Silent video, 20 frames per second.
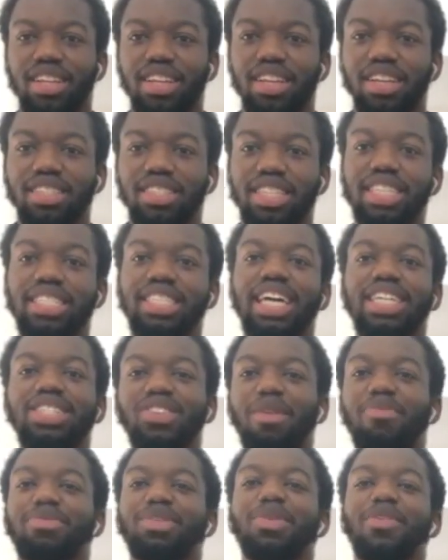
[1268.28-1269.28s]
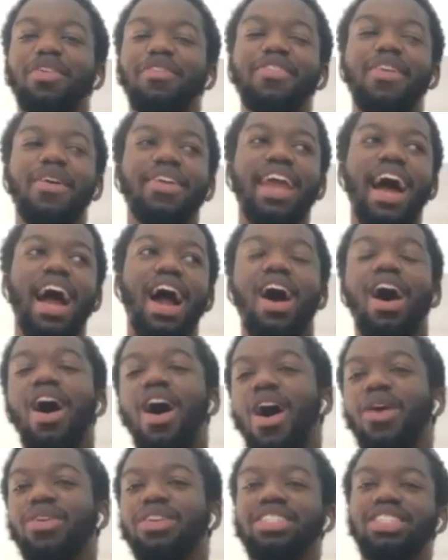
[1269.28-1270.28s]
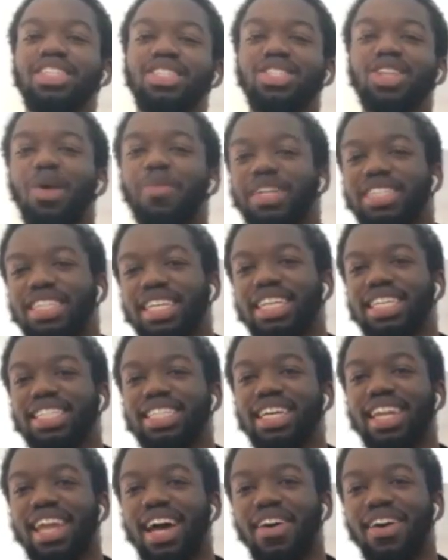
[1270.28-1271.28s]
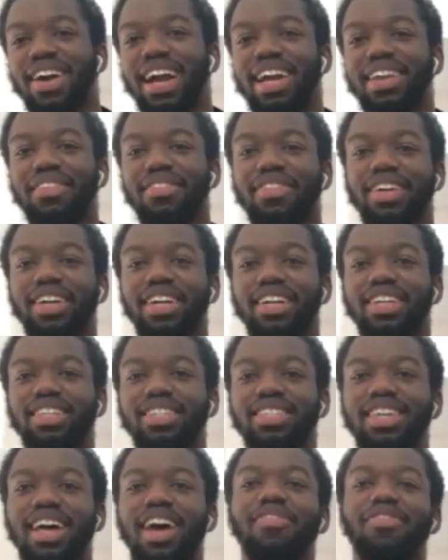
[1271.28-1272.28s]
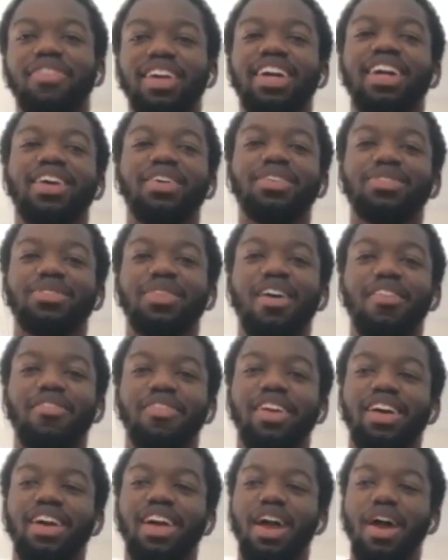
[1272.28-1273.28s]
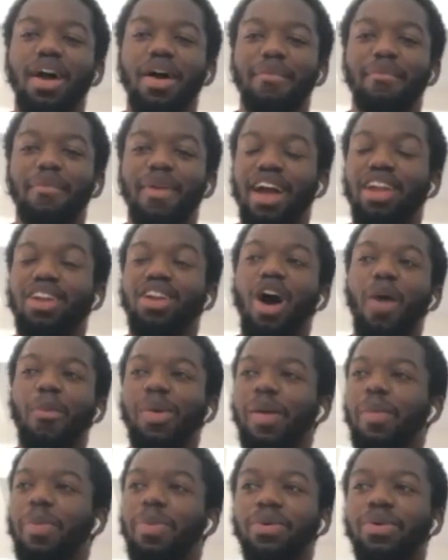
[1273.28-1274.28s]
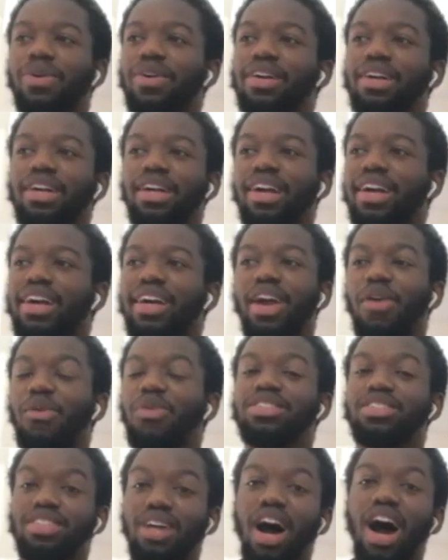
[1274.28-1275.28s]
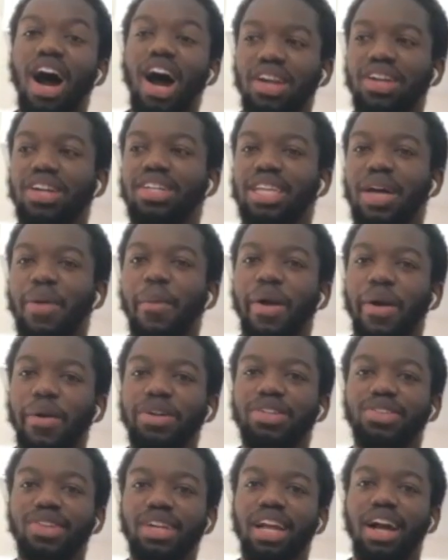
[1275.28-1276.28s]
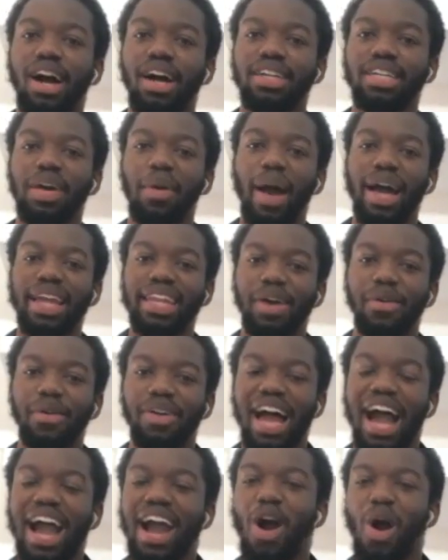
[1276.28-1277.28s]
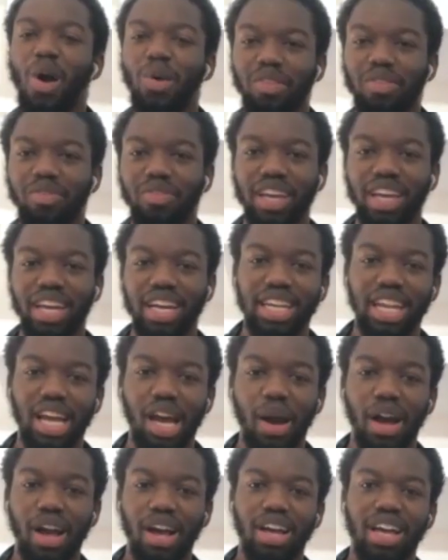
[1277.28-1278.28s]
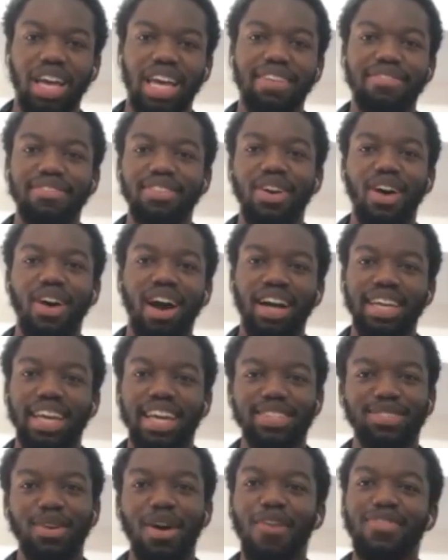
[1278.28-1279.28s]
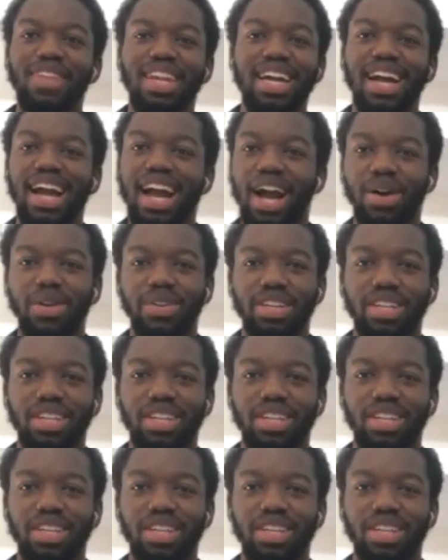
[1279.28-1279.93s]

Since I dropped 2, it felt like, oh, this is so much easier now, kind of thing. So I think it was worth it. But a lot of people, it was hard on them. It was really hard on them. And they were like overthinking it, even though 12 didn't count.